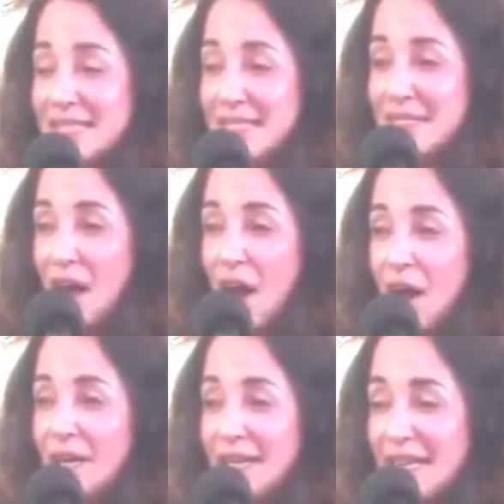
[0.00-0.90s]
Maxine
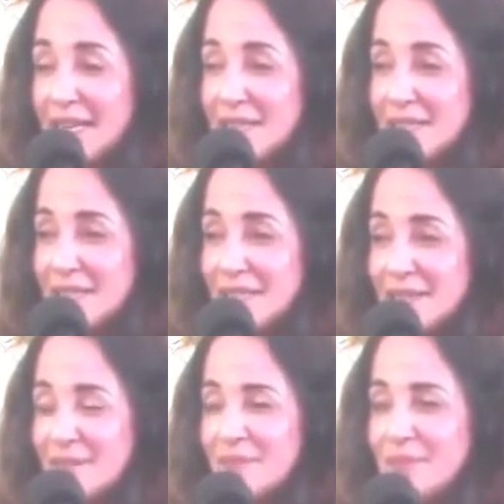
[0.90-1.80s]
Hong
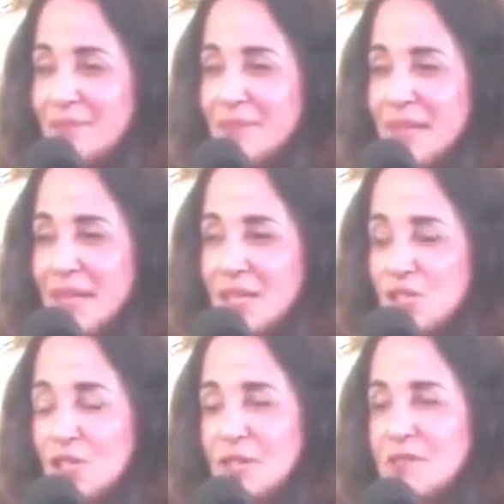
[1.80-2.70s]
Kingston.
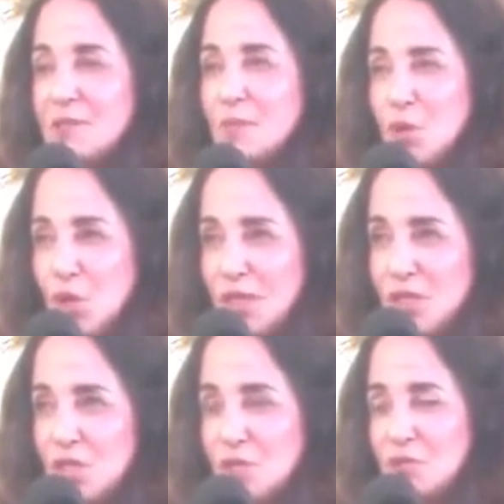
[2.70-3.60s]
And she lives in
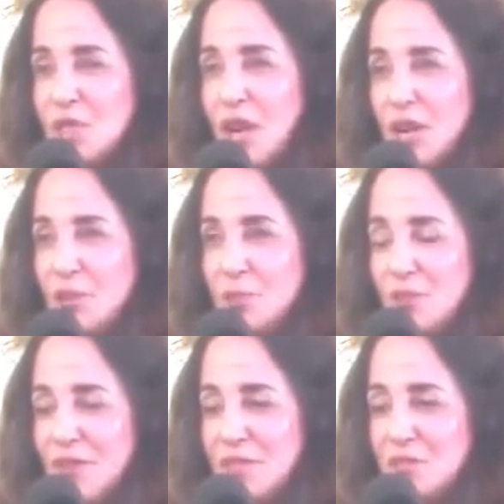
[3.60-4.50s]
Berkeley. She's a retired
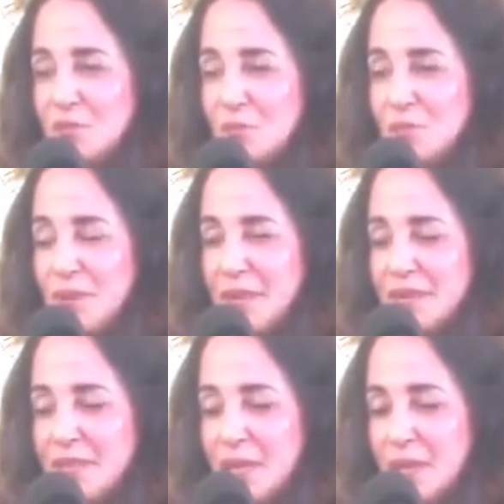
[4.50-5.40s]
professor
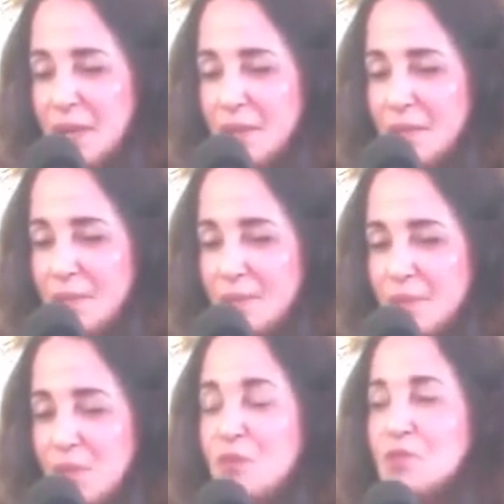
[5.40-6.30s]
at
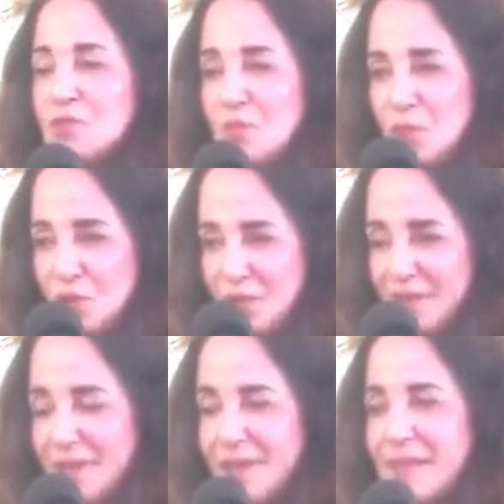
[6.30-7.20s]
University of
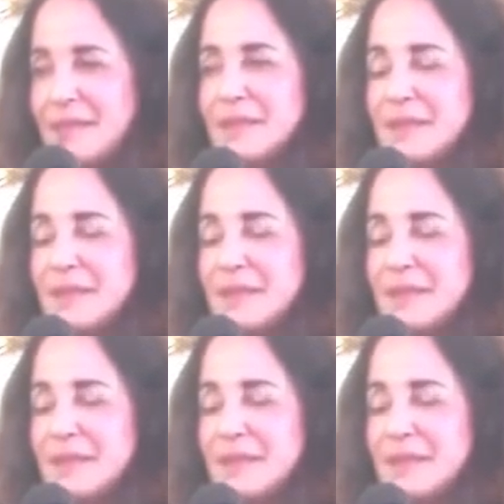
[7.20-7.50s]
Berkeley.